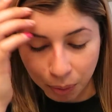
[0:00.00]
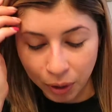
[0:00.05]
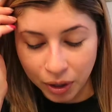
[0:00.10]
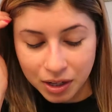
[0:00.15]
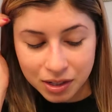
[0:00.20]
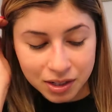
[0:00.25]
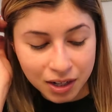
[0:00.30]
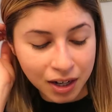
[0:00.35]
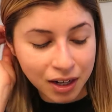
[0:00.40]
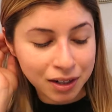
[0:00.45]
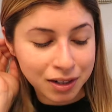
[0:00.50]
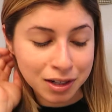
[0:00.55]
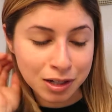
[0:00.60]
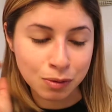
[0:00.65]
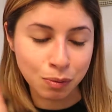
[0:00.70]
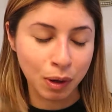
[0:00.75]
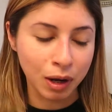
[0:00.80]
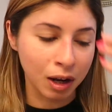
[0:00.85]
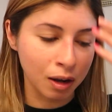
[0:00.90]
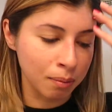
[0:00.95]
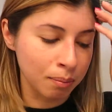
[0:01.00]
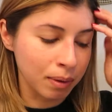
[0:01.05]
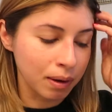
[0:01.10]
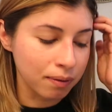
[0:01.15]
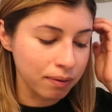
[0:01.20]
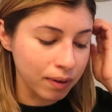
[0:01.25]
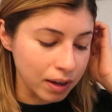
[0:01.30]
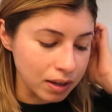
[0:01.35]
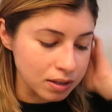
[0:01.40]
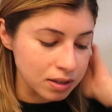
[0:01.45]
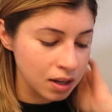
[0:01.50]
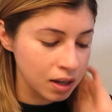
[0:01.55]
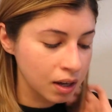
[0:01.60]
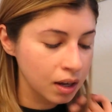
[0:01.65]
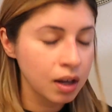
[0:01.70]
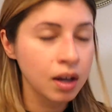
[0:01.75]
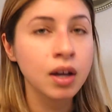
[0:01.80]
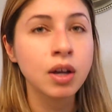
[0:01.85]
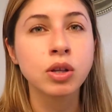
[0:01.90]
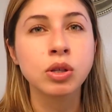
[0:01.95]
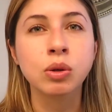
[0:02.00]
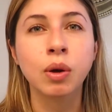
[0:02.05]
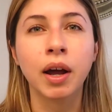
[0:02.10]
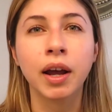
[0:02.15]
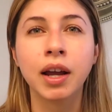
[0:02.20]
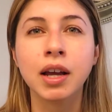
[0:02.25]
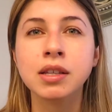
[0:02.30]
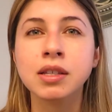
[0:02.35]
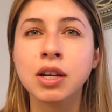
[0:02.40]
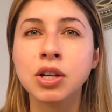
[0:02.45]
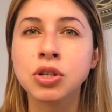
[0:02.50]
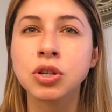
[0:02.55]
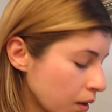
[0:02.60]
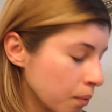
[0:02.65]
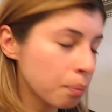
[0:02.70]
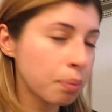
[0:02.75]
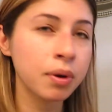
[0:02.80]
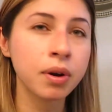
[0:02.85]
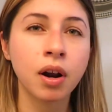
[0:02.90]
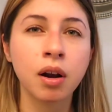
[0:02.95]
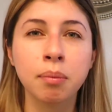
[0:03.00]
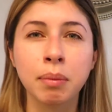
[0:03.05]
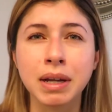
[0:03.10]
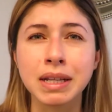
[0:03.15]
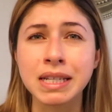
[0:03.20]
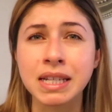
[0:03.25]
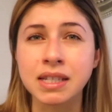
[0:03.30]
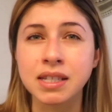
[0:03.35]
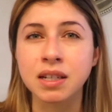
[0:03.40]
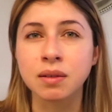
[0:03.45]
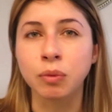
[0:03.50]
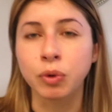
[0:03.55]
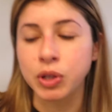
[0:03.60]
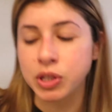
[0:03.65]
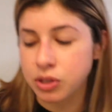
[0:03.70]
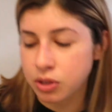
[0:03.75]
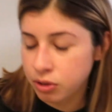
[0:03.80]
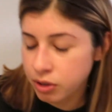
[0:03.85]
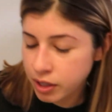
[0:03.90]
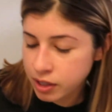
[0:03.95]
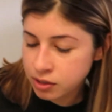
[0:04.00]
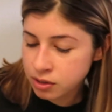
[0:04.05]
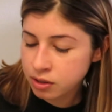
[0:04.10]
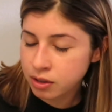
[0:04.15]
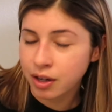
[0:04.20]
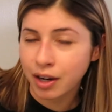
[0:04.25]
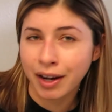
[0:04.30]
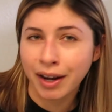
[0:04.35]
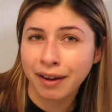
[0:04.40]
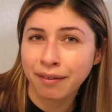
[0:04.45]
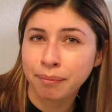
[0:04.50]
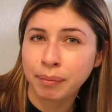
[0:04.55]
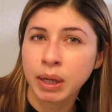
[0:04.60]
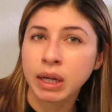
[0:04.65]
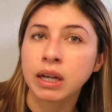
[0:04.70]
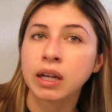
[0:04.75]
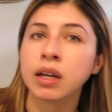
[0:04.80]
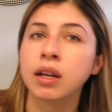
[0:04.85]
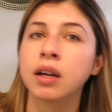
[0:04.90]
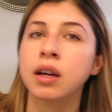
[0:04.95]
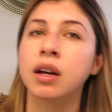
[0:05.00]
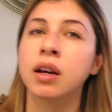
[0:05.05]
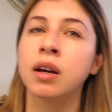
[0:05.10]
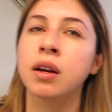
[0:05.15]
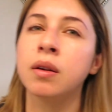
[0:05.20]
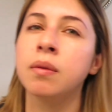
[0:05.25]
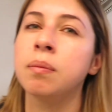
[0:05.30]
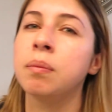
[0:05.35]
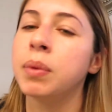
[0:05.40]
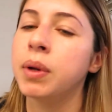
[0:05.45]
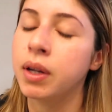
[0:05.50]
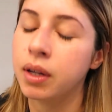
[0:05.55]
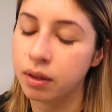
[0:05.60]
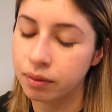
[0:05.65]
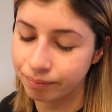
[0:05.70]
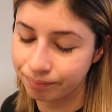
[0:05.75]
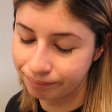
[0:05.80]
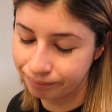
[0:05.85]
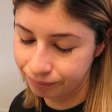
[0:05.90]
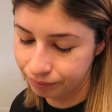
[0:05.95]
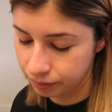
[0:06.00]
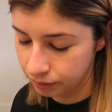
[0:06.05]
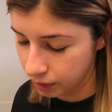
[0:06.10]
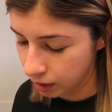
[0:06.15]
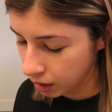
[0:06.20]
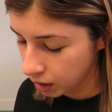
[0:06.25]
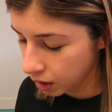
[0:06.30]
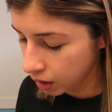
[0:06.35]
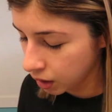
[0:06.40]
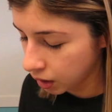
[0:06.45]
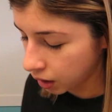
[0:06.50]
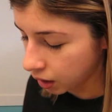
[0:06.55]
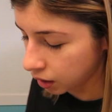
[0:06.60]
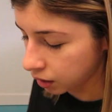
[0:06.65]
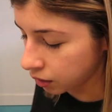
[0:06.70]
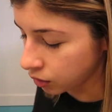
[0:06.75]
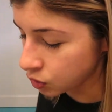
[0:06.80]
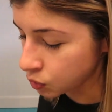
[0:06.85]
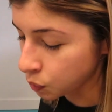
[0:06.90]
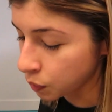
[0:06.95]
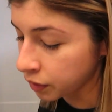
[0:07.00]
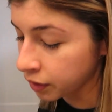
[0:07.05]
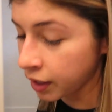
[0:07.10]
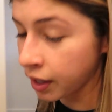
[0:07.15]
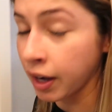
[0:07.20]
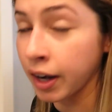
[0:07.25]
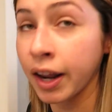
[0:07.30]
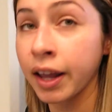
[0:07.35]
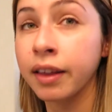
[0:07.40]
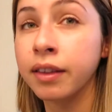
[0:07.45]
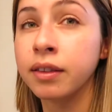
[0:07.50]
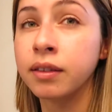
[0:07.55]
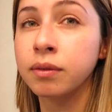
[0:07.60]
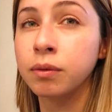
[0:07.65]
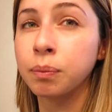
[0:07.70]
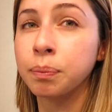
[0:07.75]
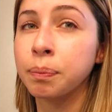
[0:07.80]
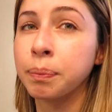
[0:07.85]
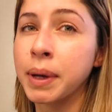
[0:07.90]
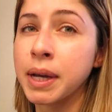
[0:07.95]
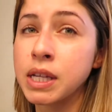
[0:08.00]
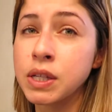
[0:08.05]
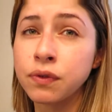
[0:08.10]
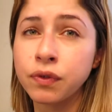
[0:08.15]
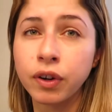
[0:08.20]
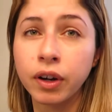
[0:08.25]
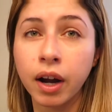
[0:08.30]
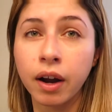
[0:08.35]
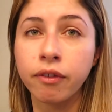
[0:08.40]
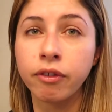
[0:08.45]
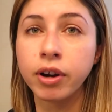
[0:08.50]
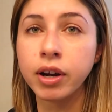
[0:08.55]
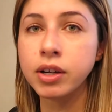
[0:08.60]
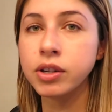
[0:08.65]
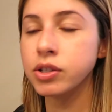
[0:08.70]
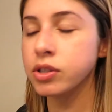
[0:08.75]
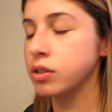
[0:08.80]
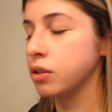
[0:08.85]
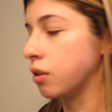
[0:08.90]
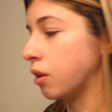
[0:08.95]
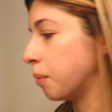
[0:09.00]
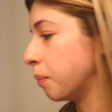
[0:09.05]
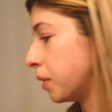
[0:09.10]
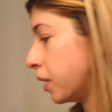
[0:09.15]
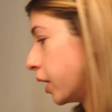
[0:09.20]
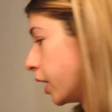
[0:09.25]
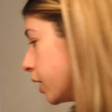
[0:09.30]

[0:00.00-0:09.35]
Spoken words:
point is that it does wake up my face. So I guess I should put on my tinted moisturizer. I have many, but there's one that I like best for coverage, so I'm gonna